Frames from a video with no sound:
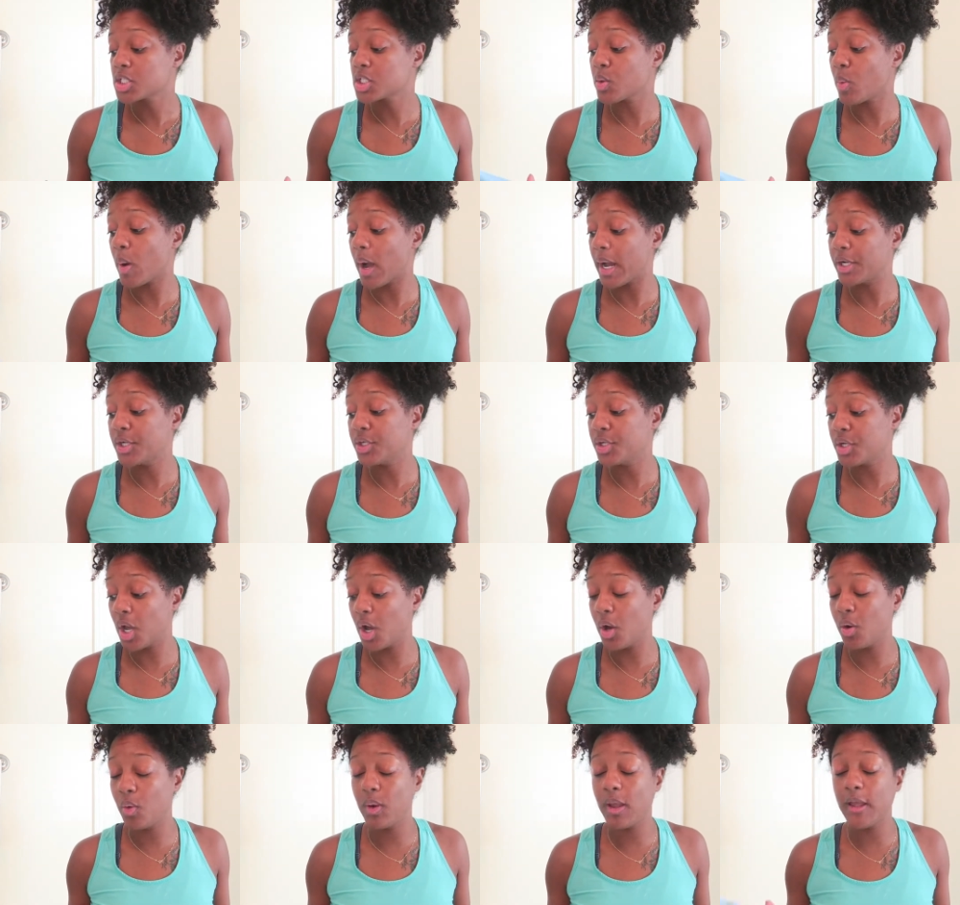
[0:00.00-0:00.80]
So I
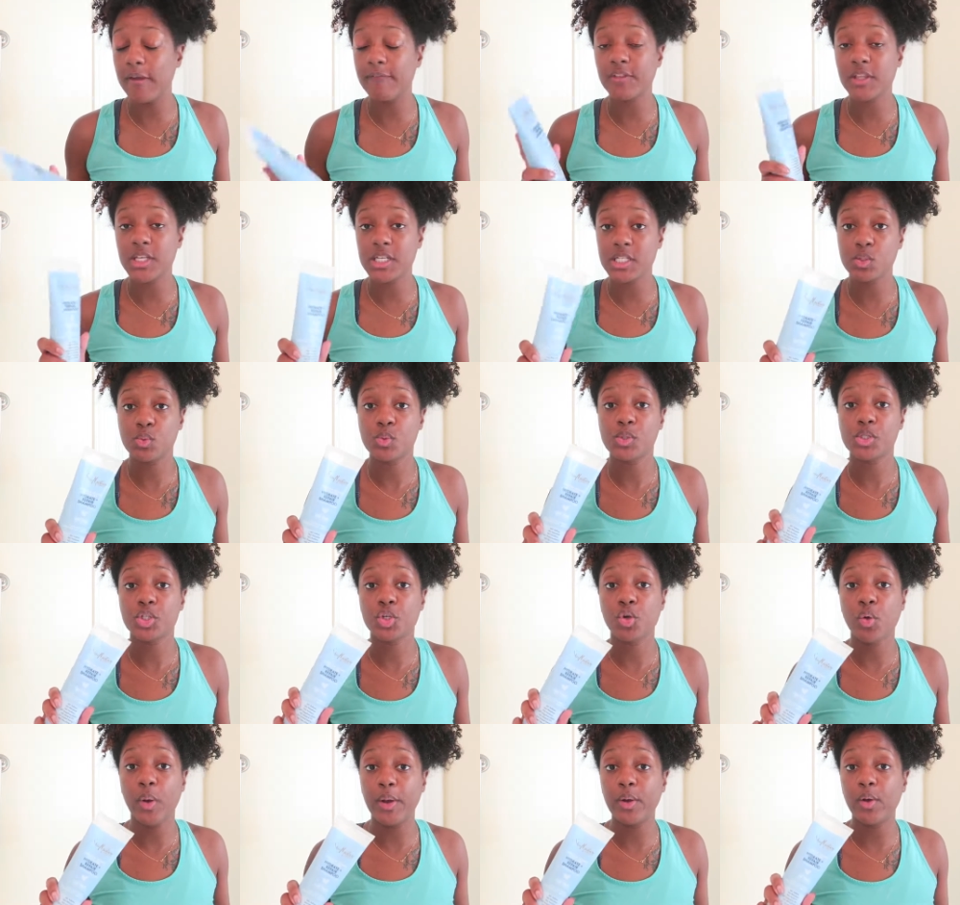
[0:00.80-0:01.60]
know if this
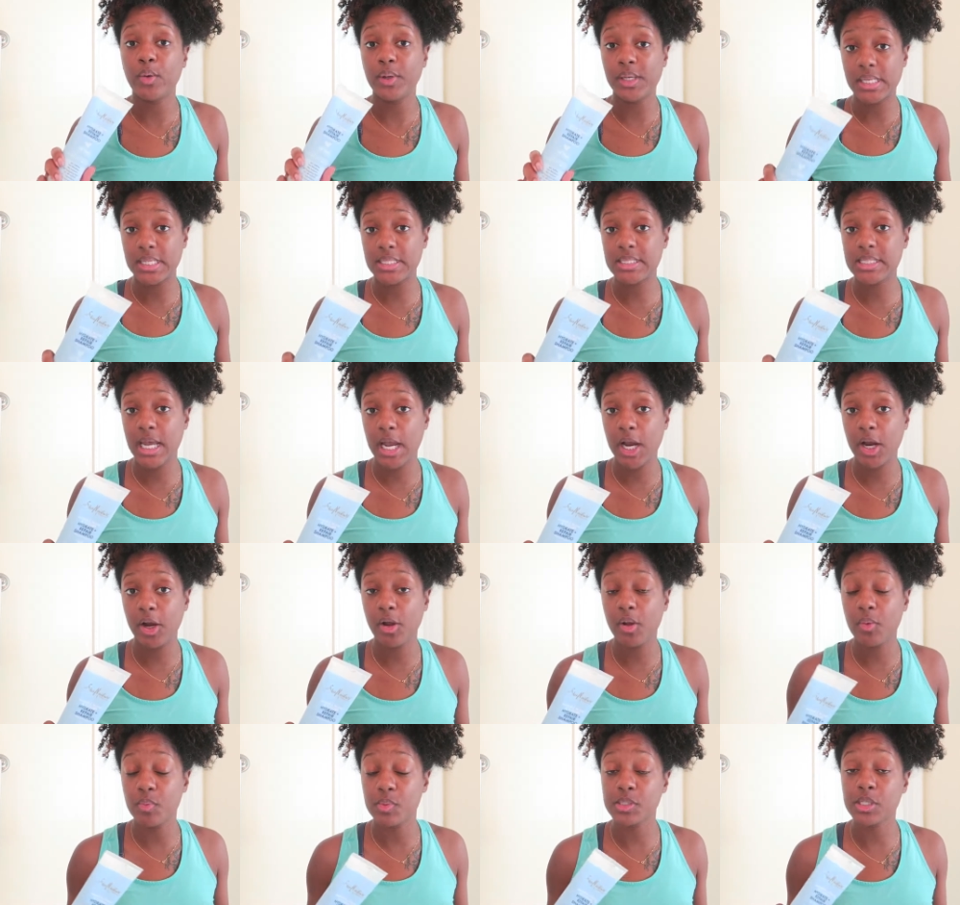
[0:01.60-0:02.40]
was great on his
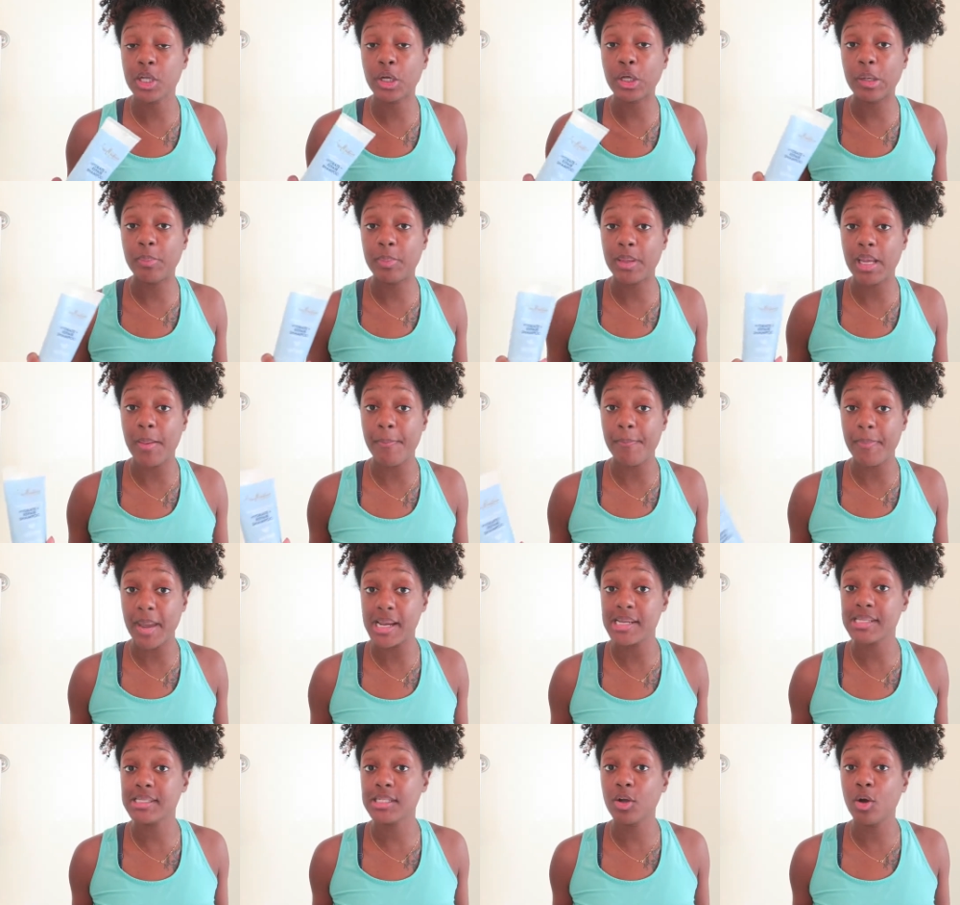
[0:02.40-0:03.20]
hair, it was gonna be
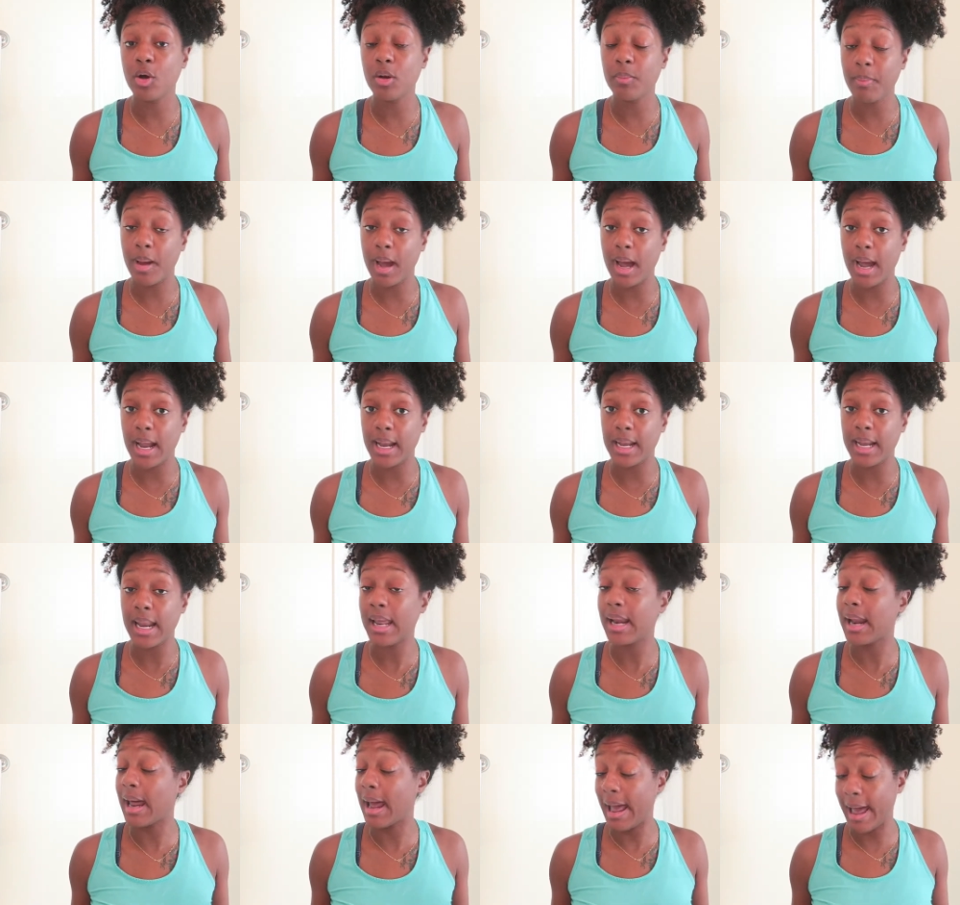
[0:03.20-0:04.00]
amazing on mine,
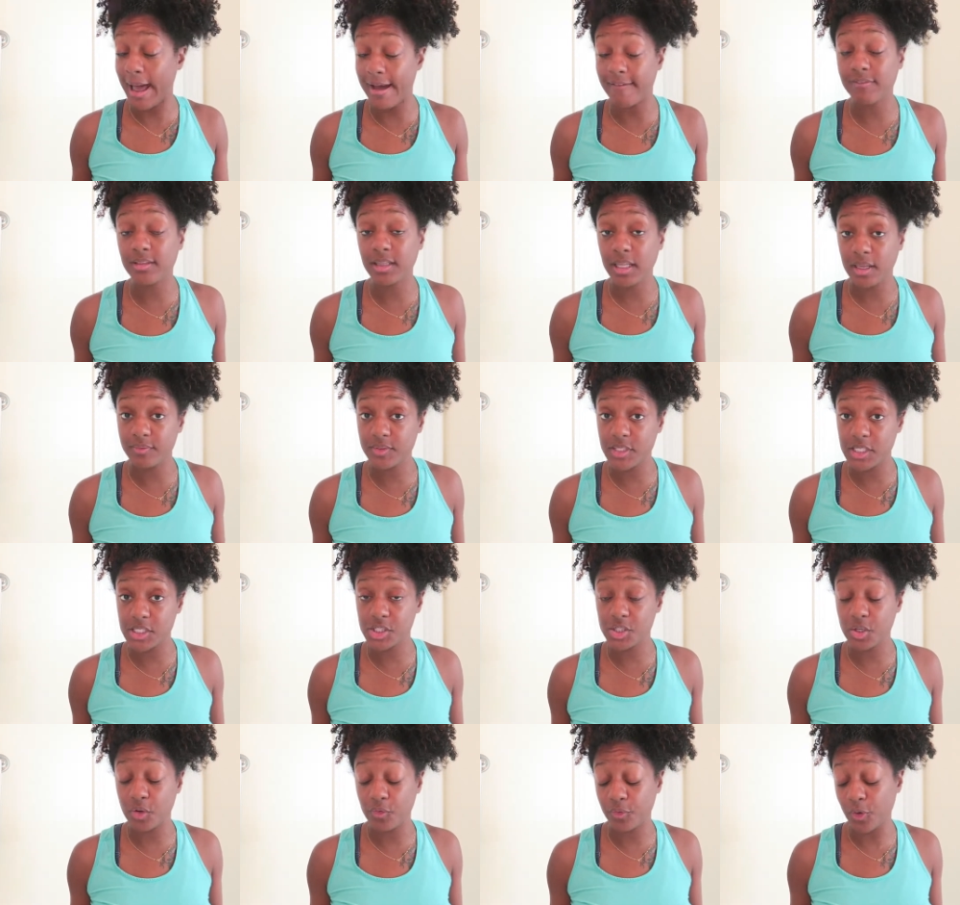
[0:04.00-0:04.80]
and I have loved
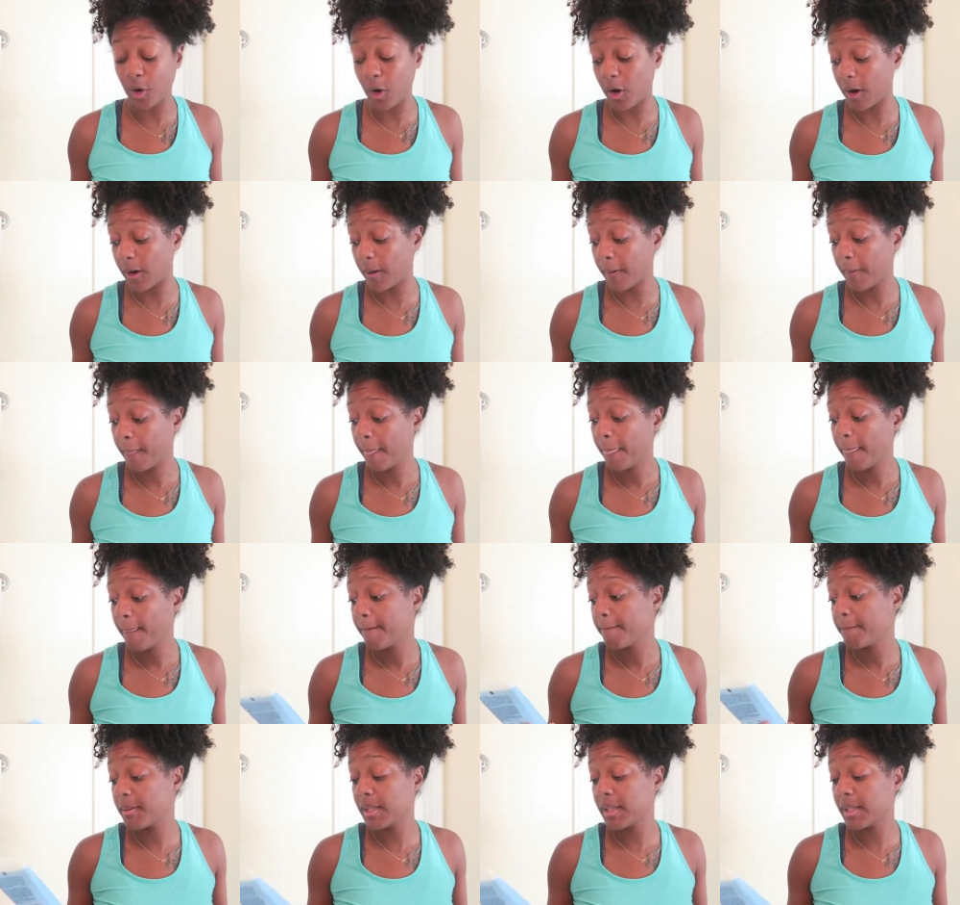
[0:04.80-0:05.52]
it so far.